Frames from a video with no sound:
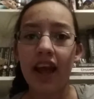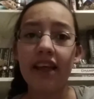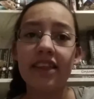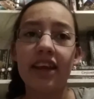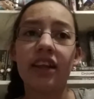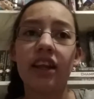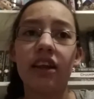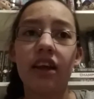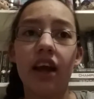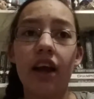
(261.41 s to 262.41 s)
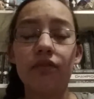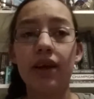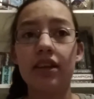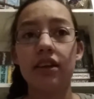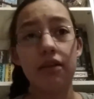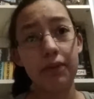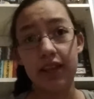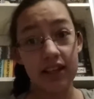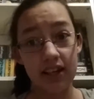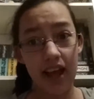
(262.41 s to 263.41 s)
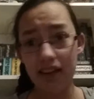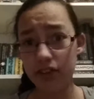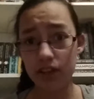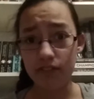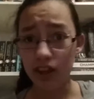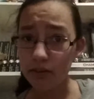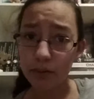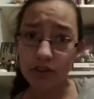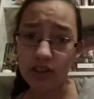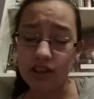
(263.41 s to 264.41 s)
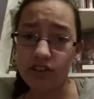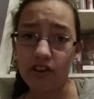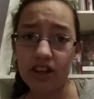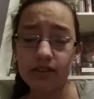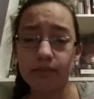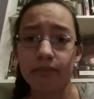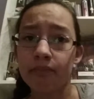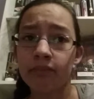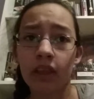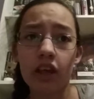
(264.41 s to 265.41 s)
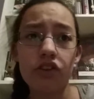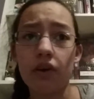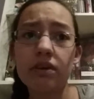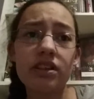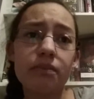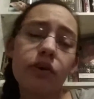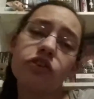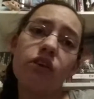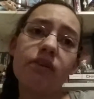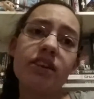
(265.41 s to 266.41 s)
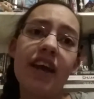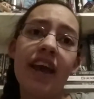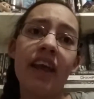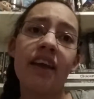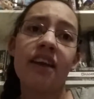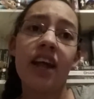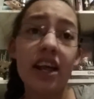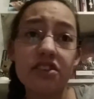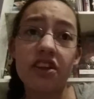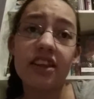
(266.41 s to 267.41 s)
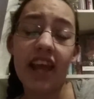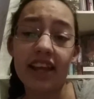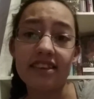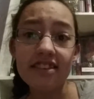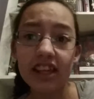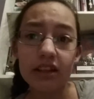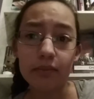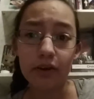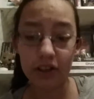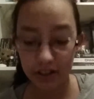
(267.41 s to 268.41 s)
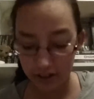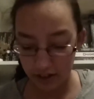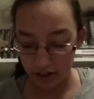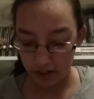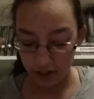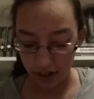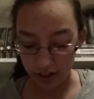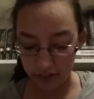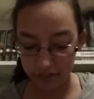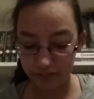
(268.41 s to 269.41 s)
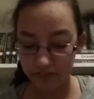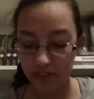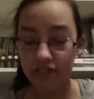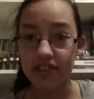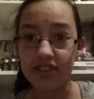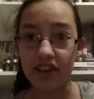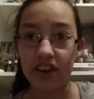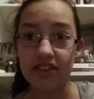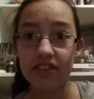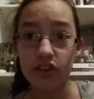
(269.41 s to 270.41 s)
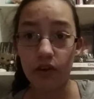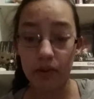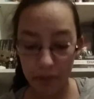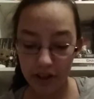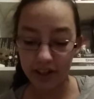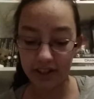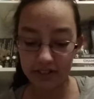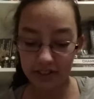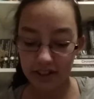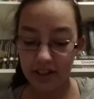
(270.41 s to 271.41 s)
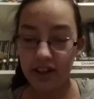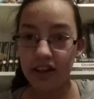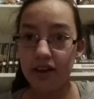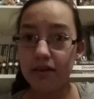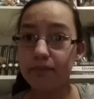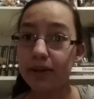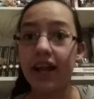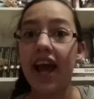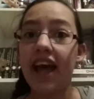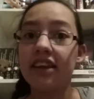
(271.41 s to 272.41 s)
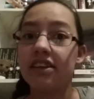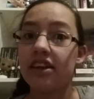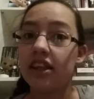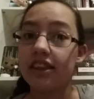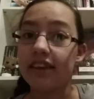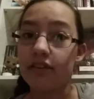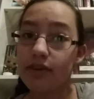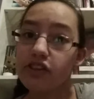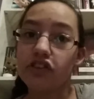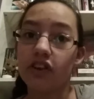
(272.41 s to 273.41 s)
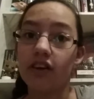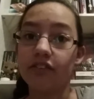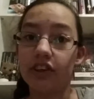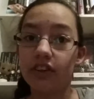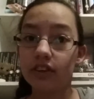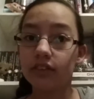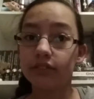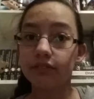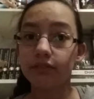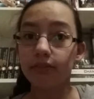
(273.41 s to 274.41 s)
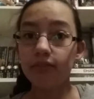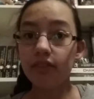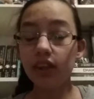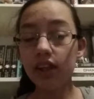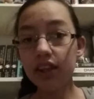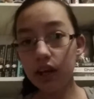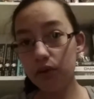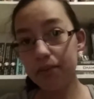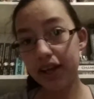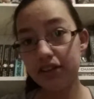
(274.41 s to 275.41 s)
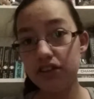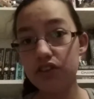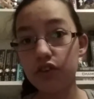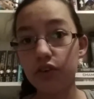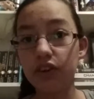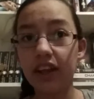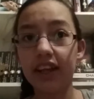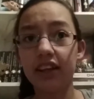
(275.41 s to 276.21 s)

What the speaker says: And then but they didn't have any of the other books in the series. So I went to the bookstore one day, I saw that they had the second book of the series, and so I bought it. But it had the original cover. And then I went back to the store